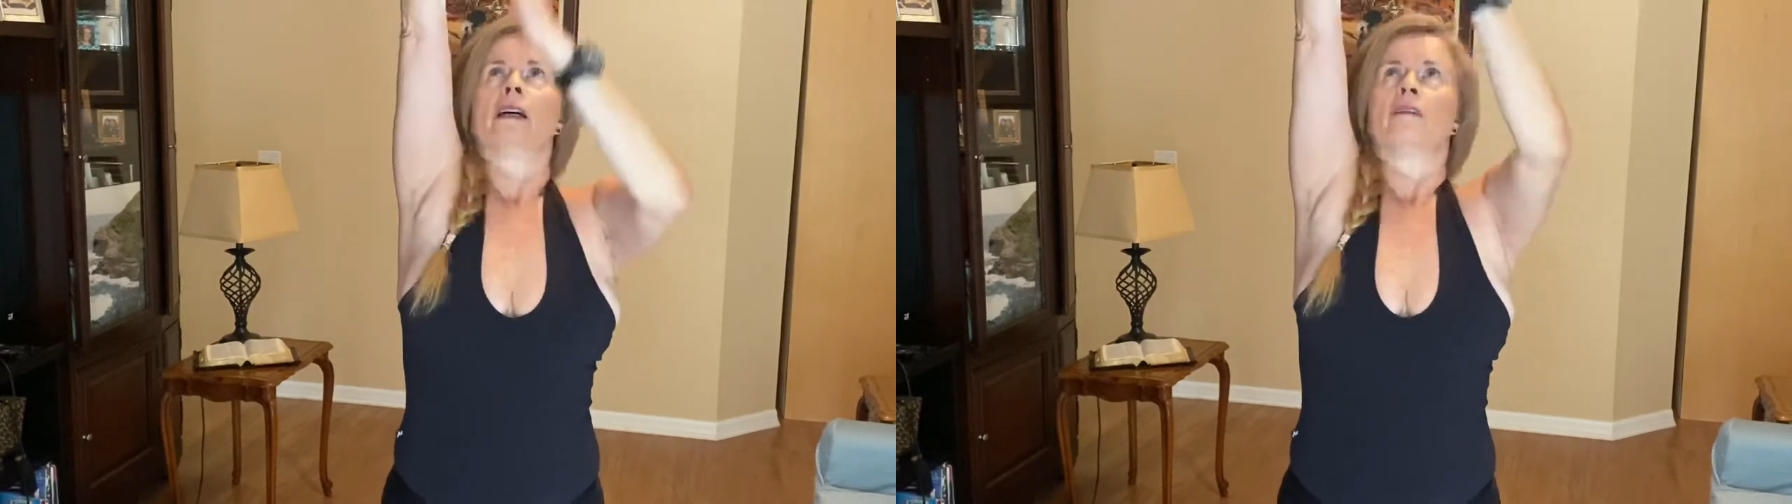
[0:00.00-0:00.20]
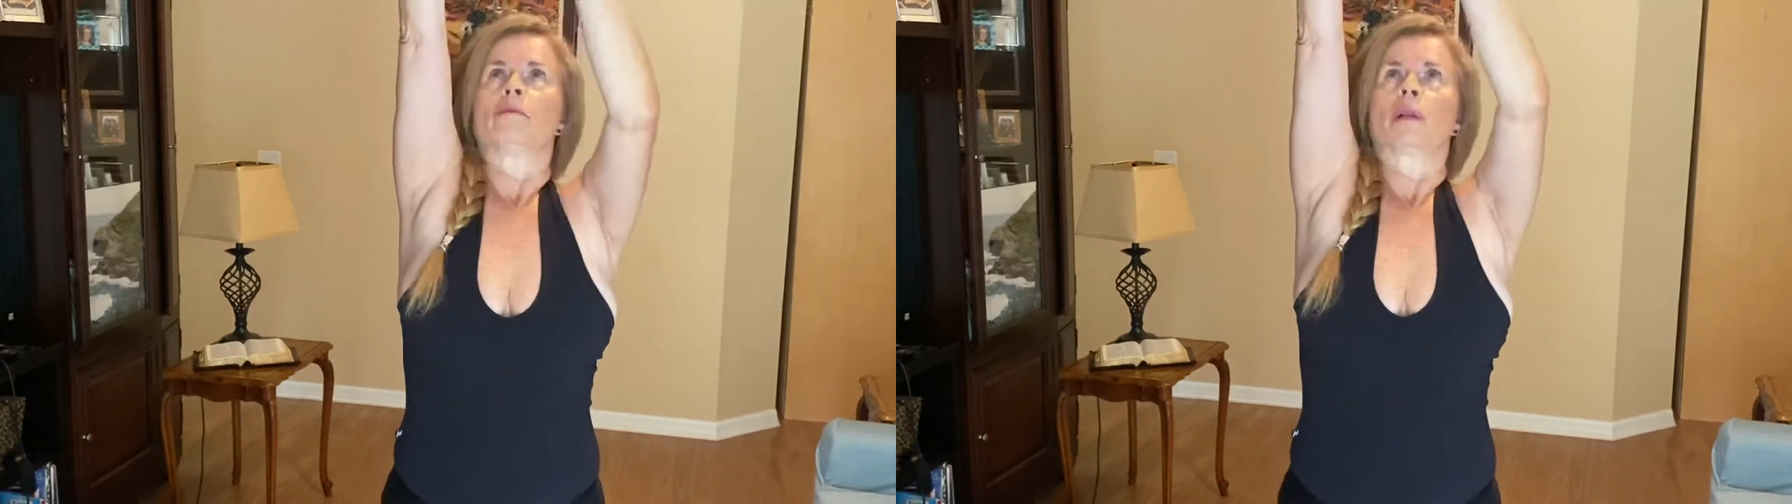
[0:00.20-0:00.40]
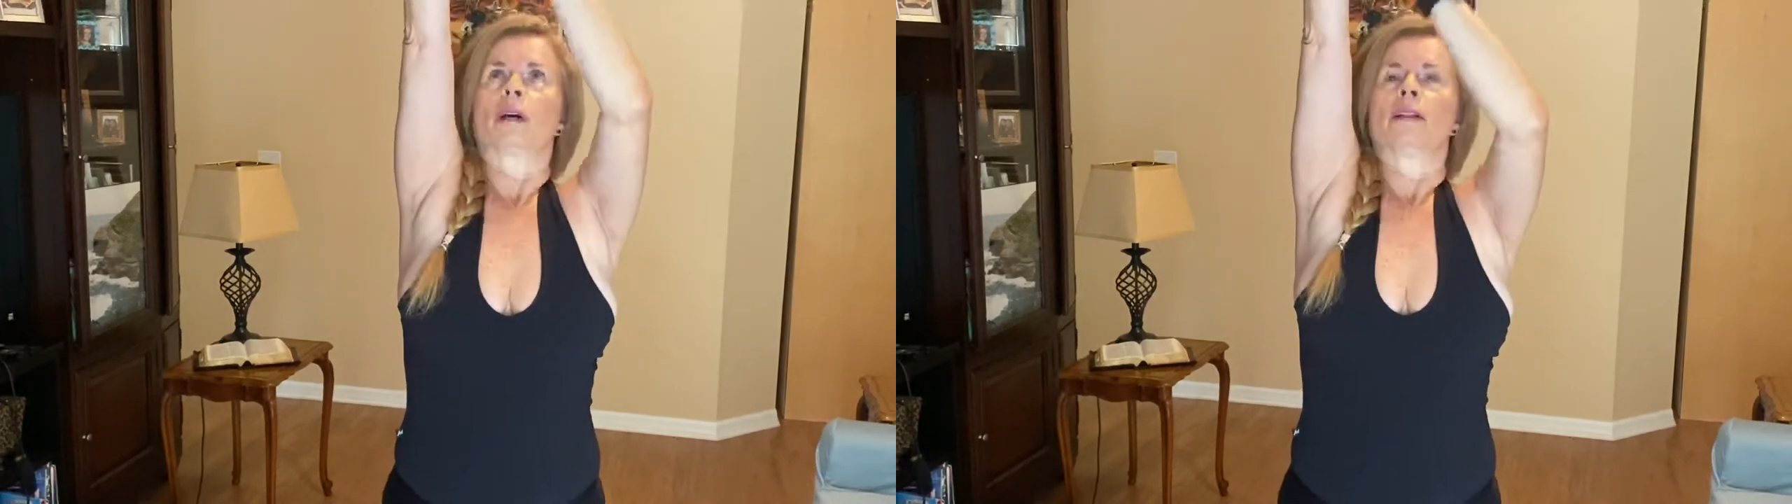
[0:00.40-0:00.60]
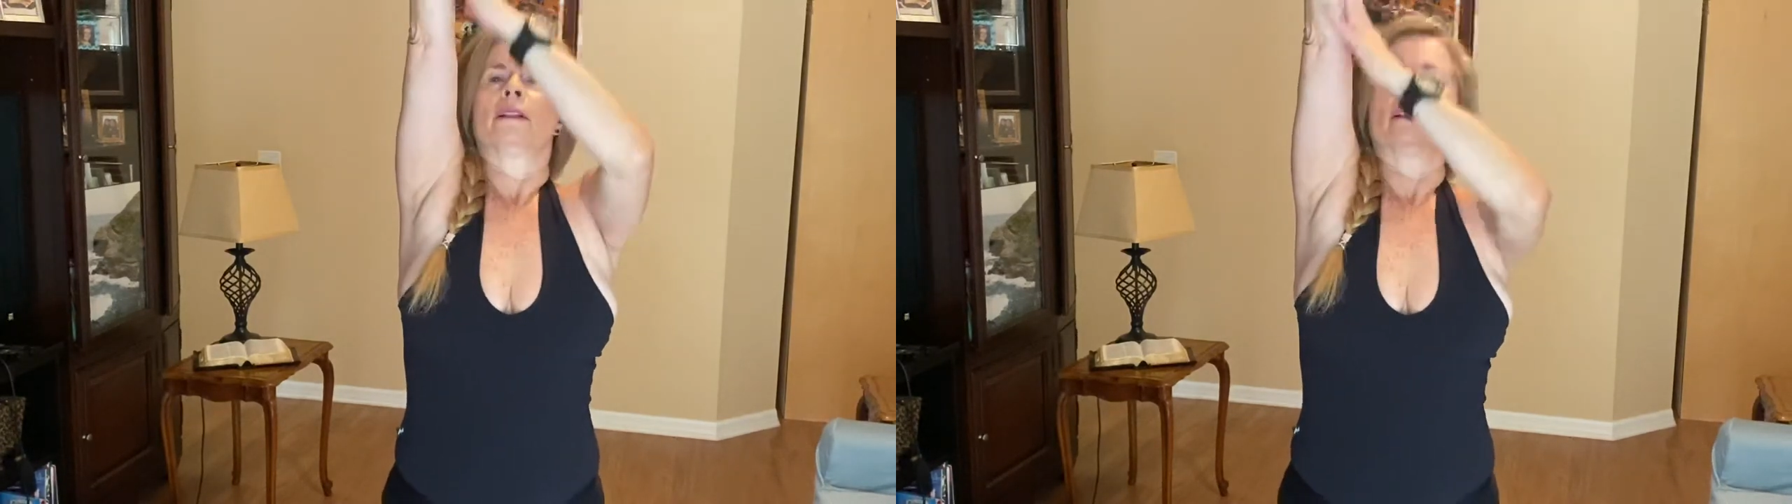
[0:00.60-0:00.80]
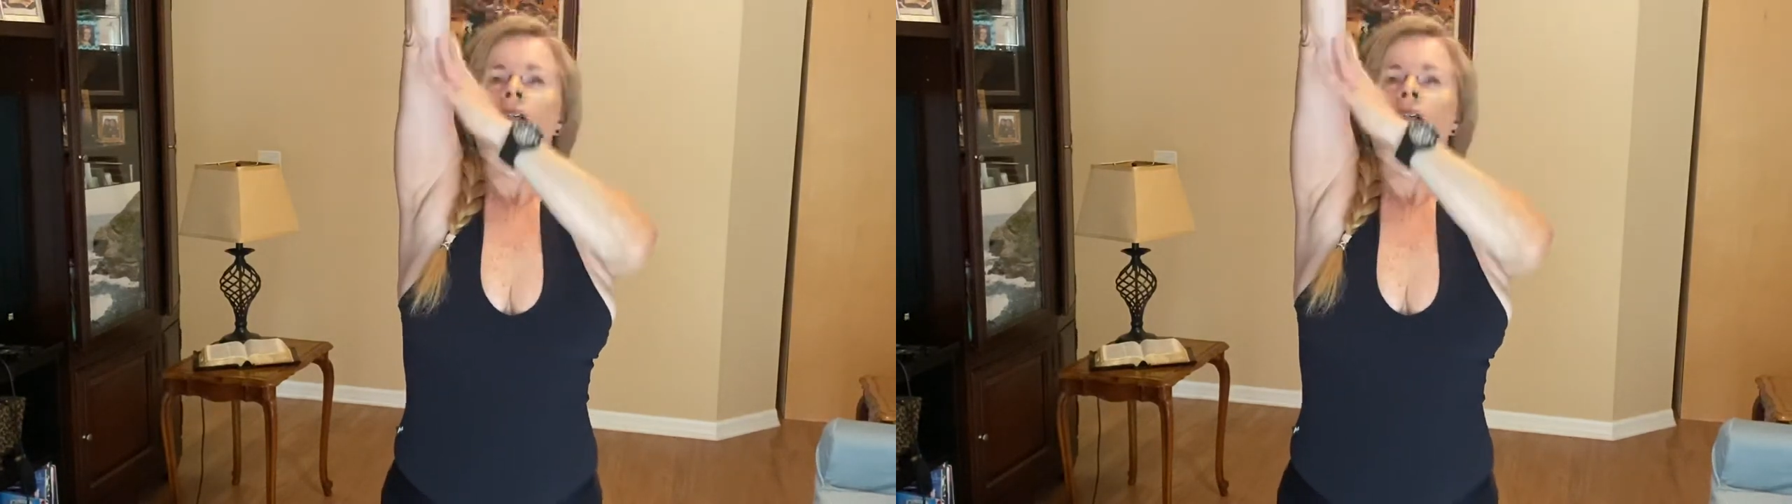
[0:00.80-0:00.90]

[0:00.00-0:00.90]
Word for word: blood